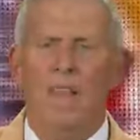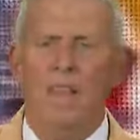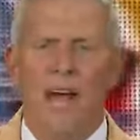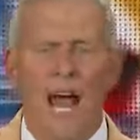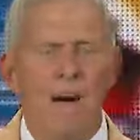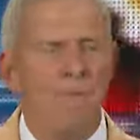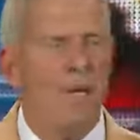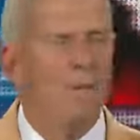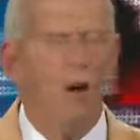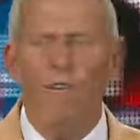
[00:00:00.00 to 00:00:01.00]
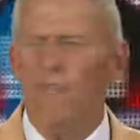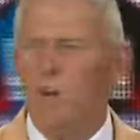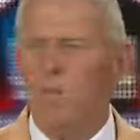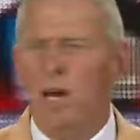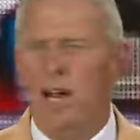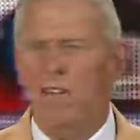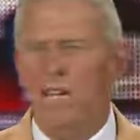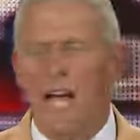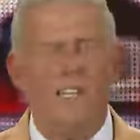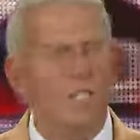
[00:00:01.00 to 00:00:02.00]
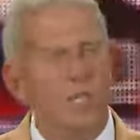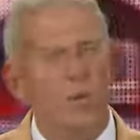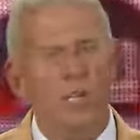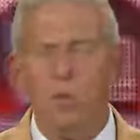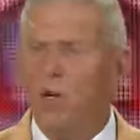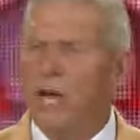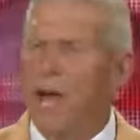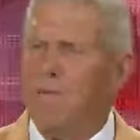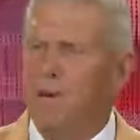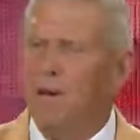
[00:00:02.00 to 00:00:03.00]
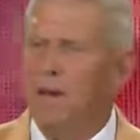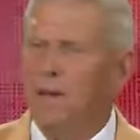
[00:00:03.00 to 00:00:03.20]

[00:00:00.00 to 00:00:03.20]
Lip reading: that happen in pro football every day that you wish wouldn't happen.